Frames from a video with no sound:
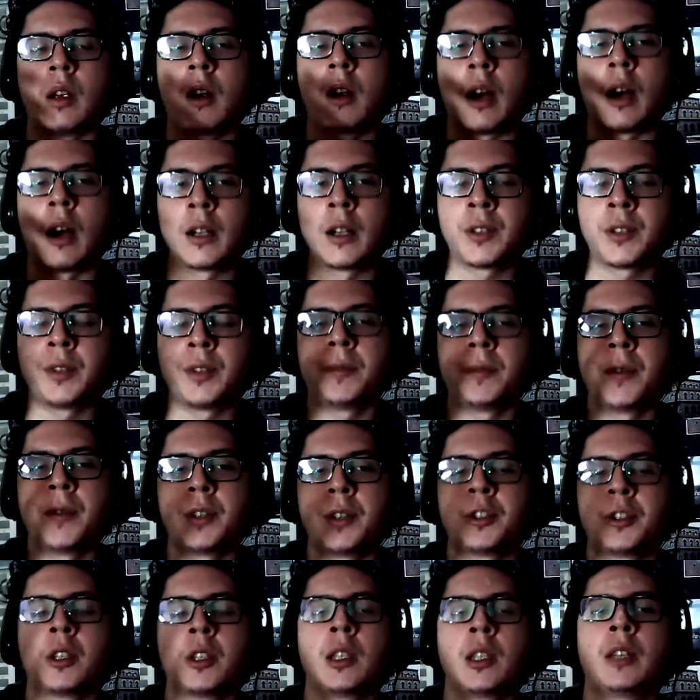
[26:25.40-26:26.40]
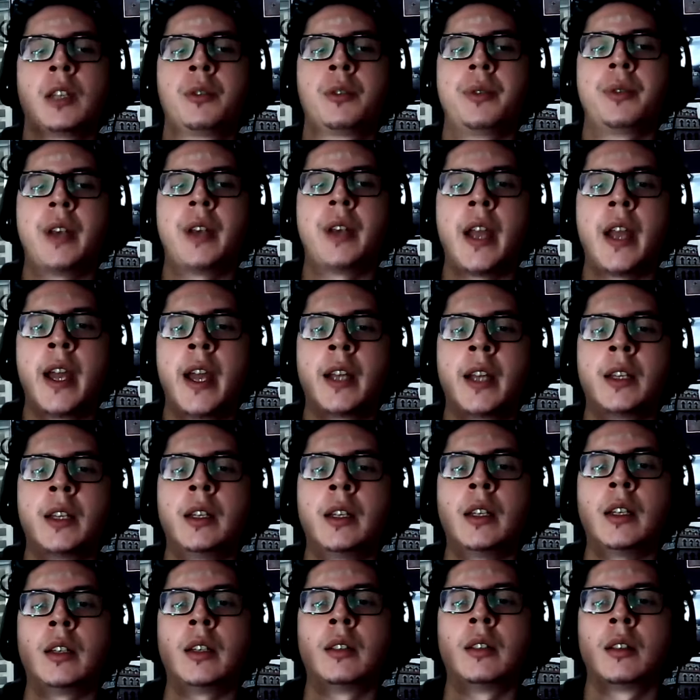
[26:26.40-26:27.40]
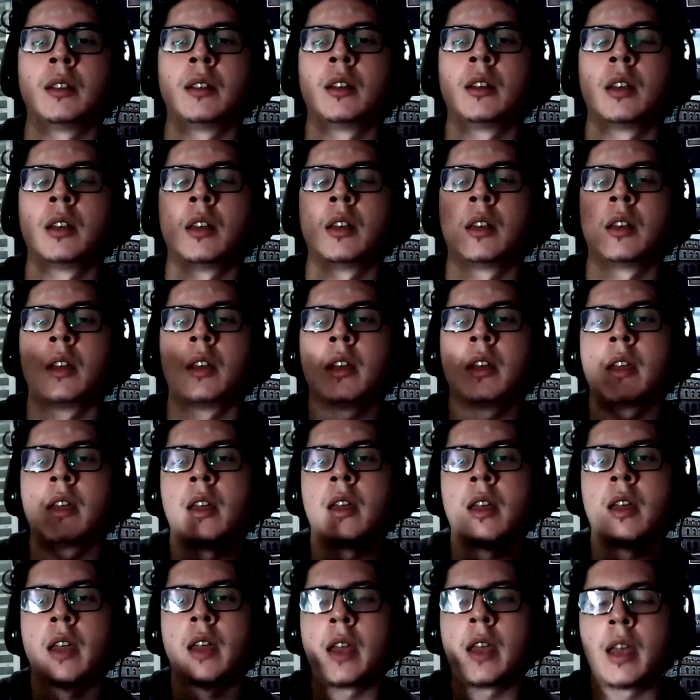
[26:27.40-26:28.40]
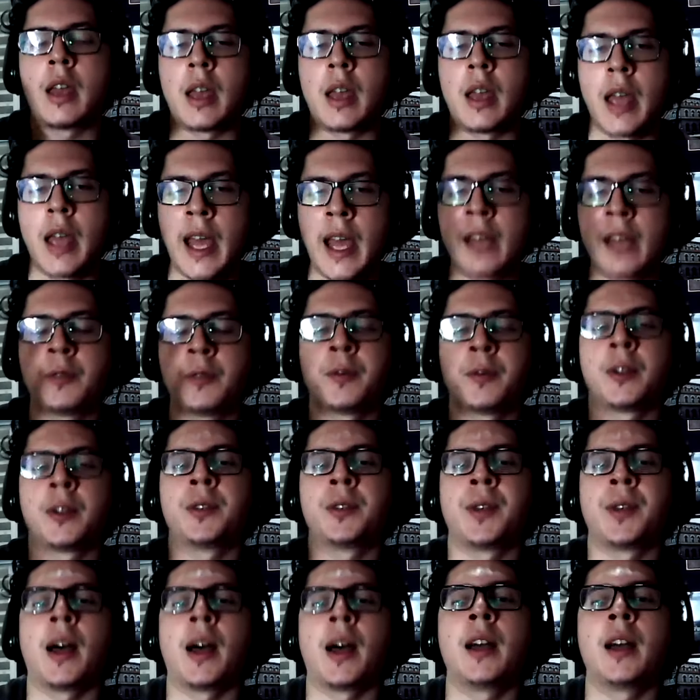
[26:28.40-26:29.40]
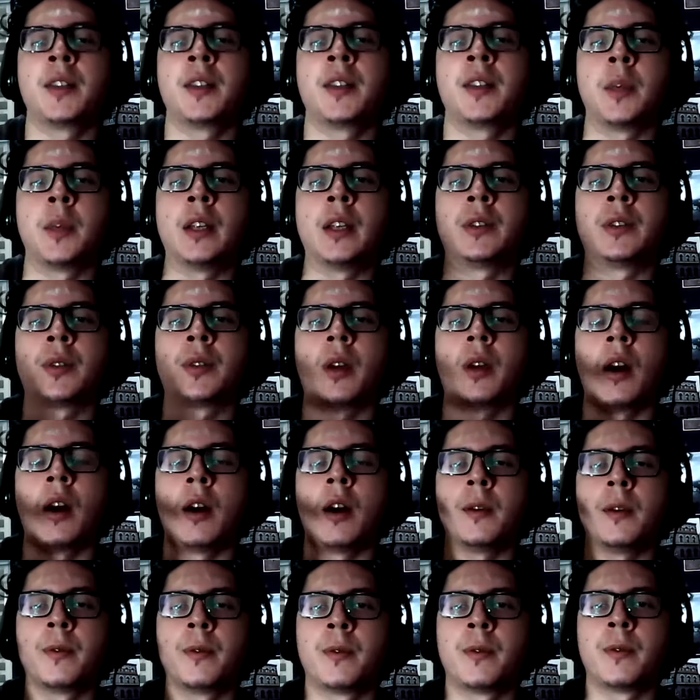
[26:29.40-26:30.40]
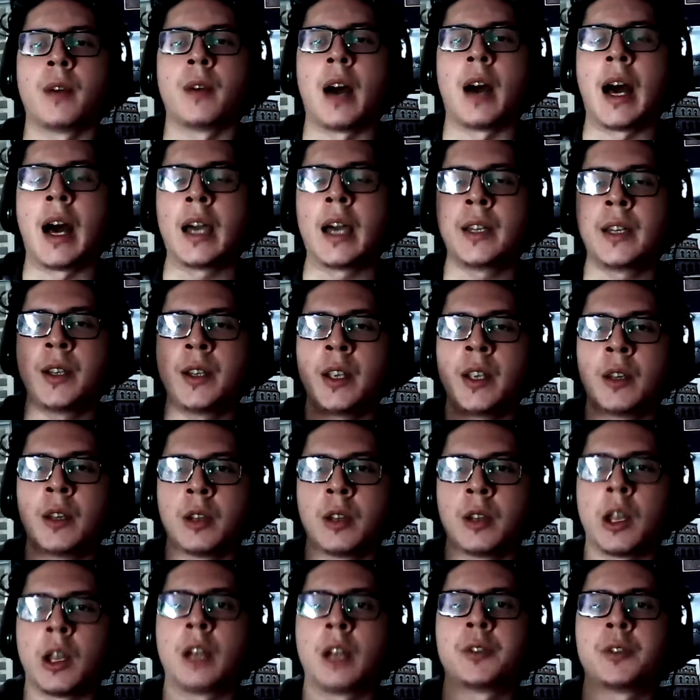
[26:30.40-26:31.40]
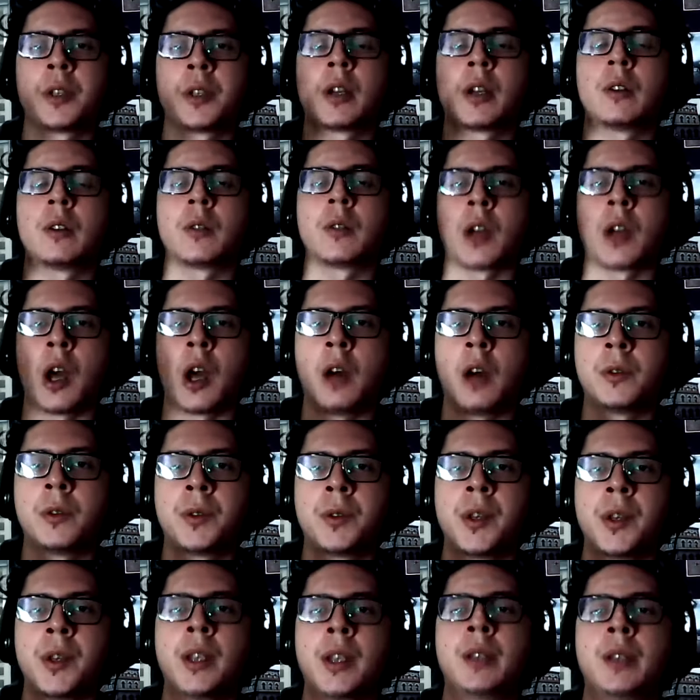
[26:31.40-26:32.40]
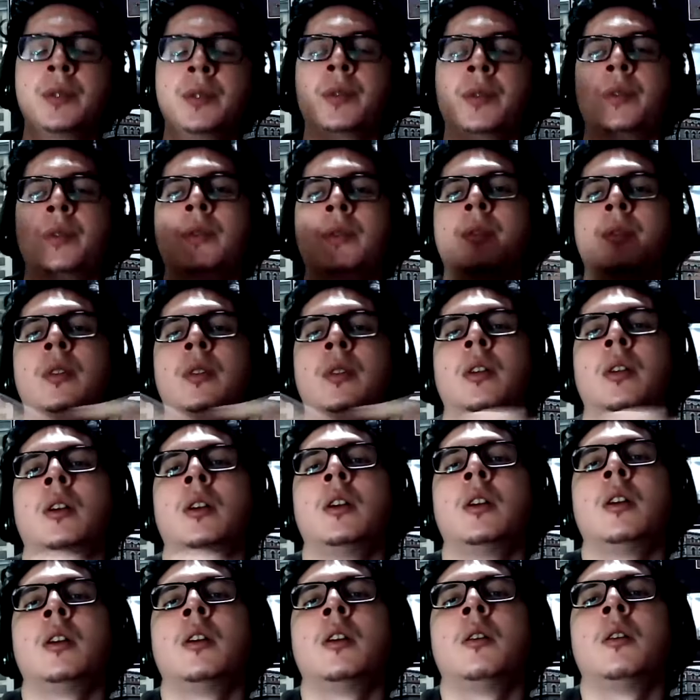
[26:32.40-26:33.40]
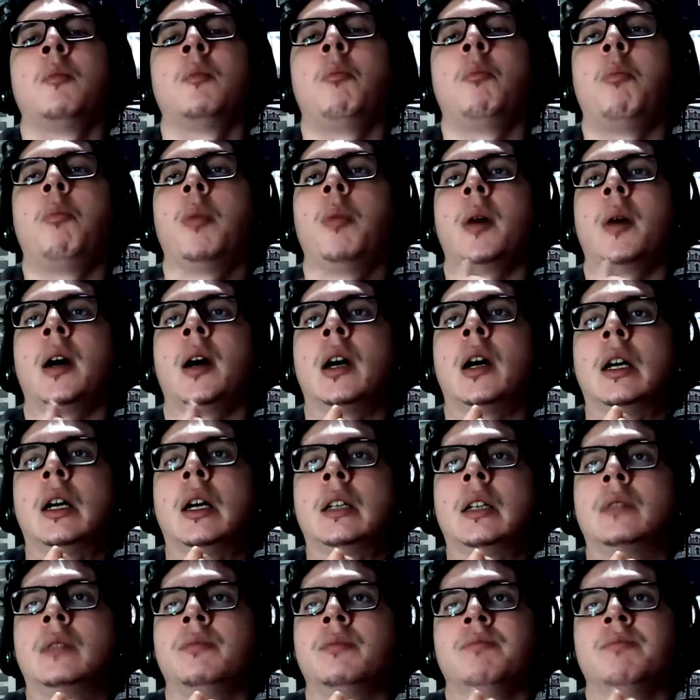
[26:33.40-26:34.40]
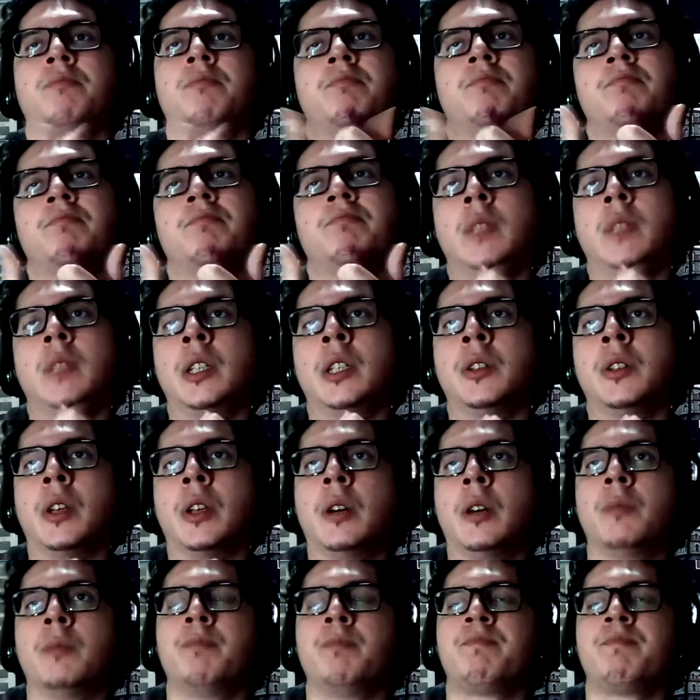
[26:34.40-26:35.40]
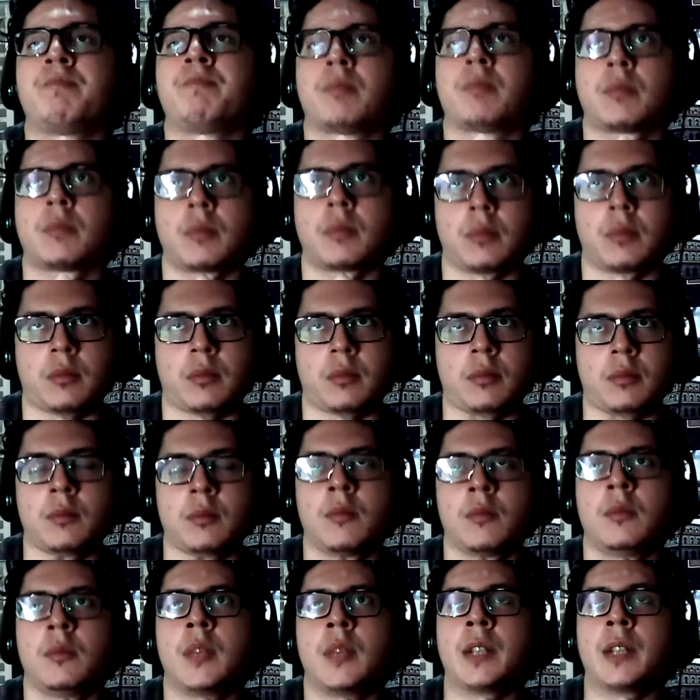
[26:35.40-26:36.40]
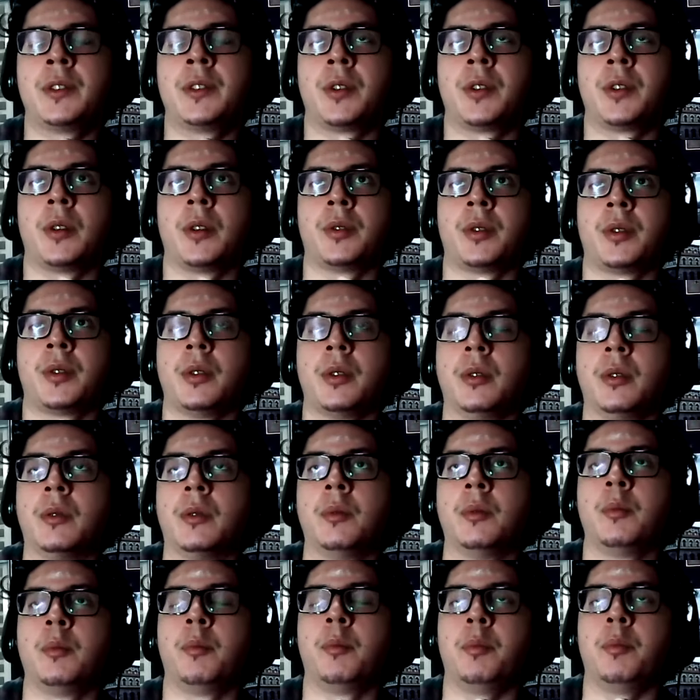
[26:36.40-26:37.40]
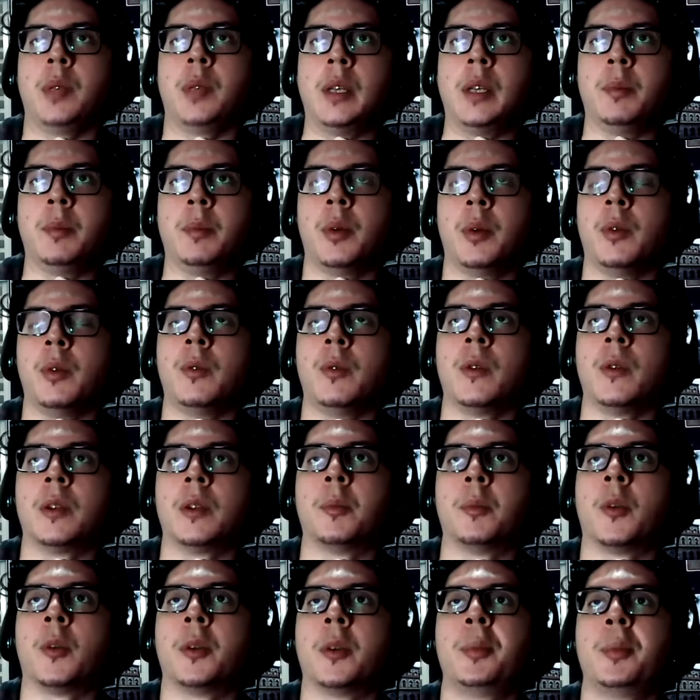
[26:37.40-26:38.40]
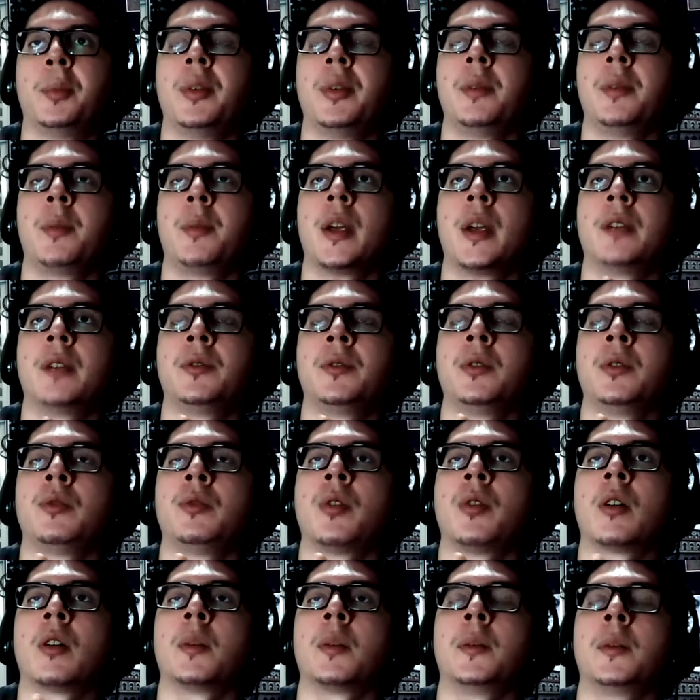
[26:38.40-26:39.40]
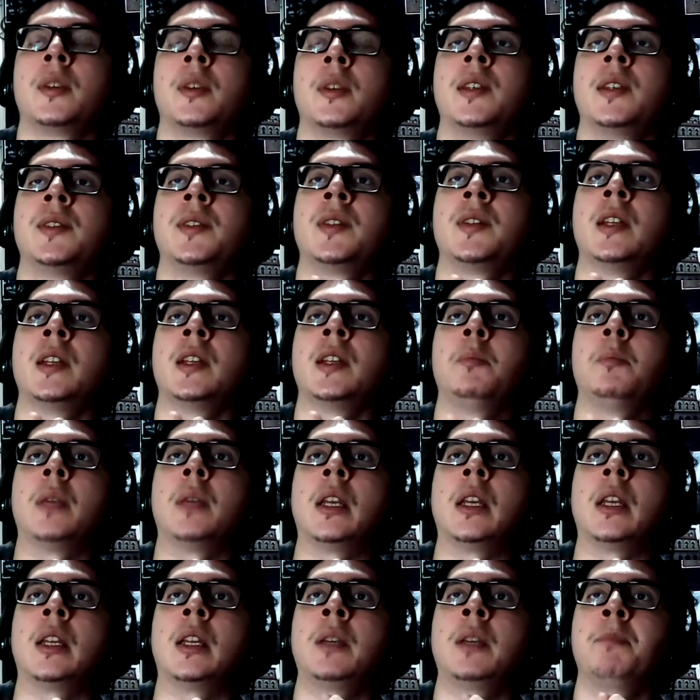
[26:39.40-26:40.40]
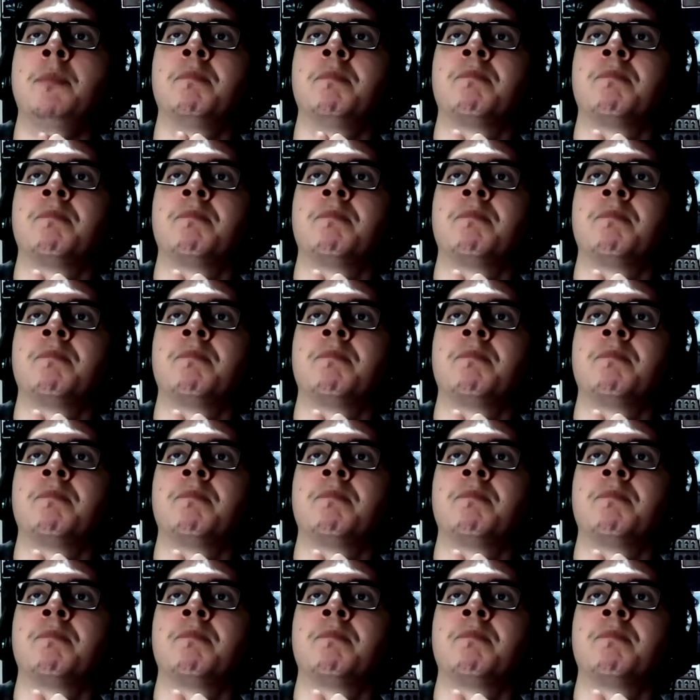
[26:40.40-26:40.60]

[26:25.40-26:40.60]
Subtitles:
artificially created advertisement of ideological content. But there's also people who are more prepared to talk about this than me.